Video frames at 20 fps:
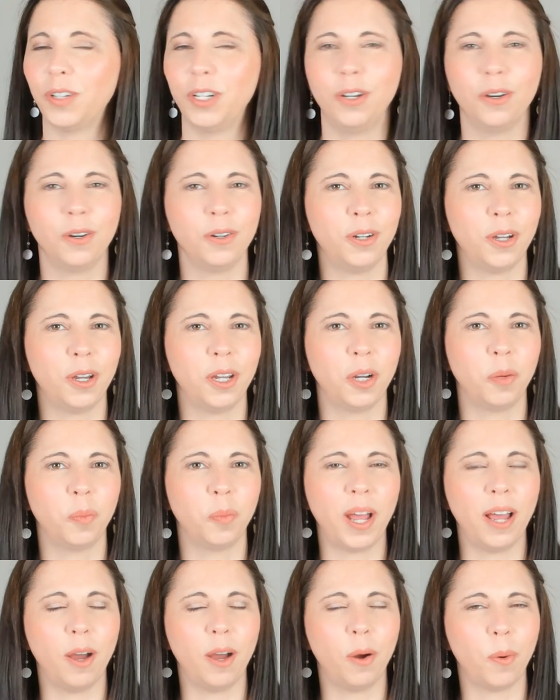for not knowing
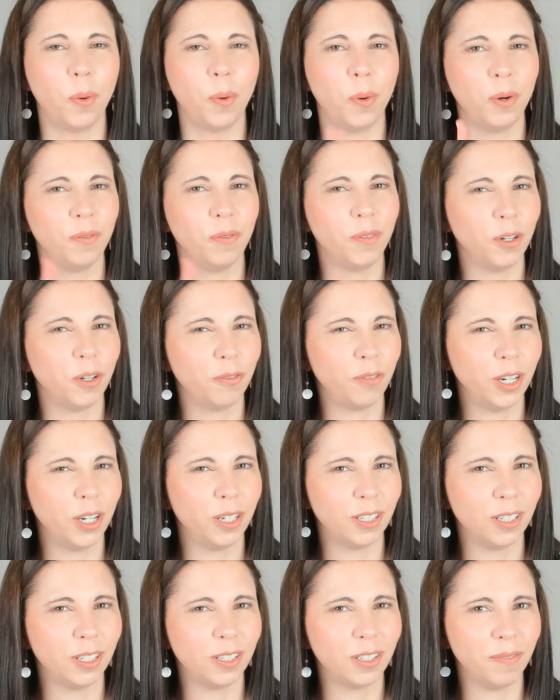where all of your
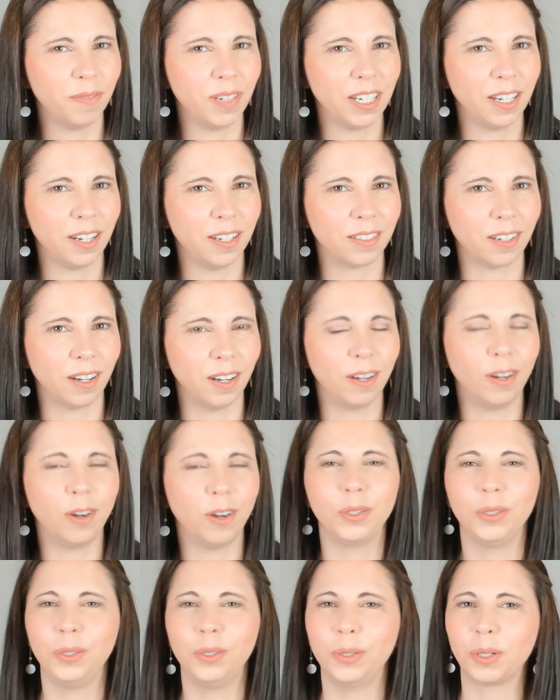photos and videos are
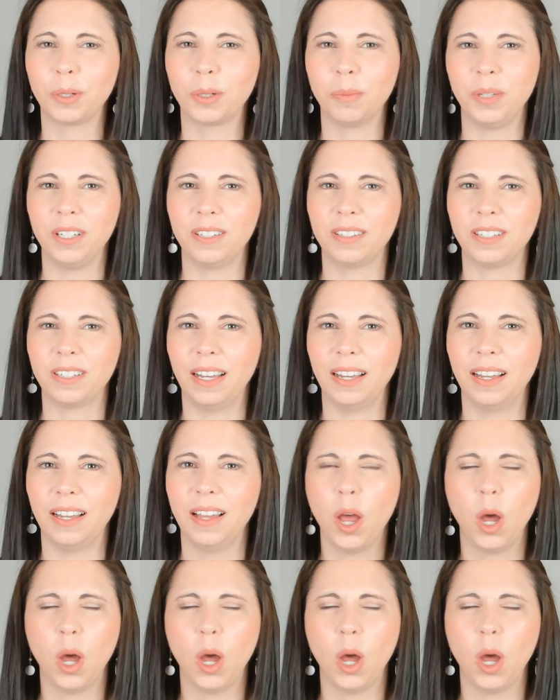on your computer.